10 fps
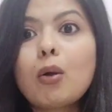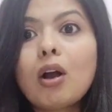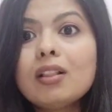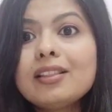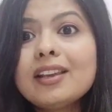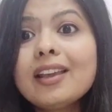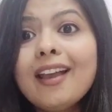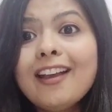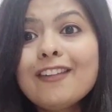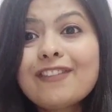all the
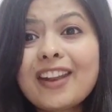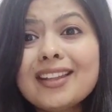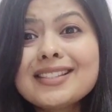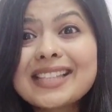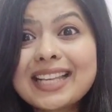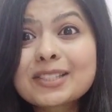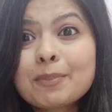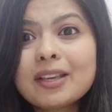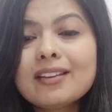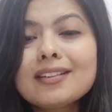friends'
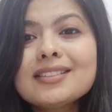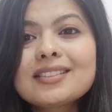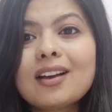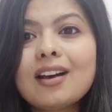experience,